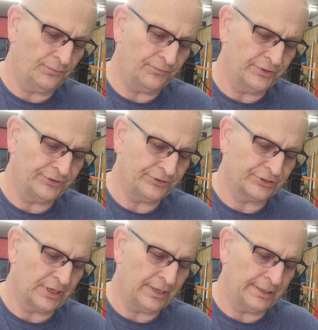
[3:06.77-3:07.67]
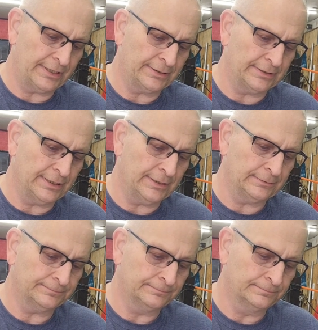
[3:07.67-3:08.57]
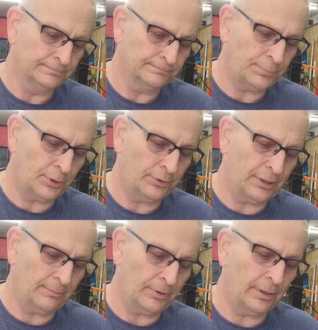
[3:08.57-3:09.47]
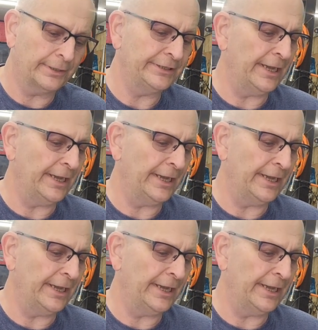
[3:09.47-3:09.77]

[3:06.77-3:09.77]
if this has got a part number on it.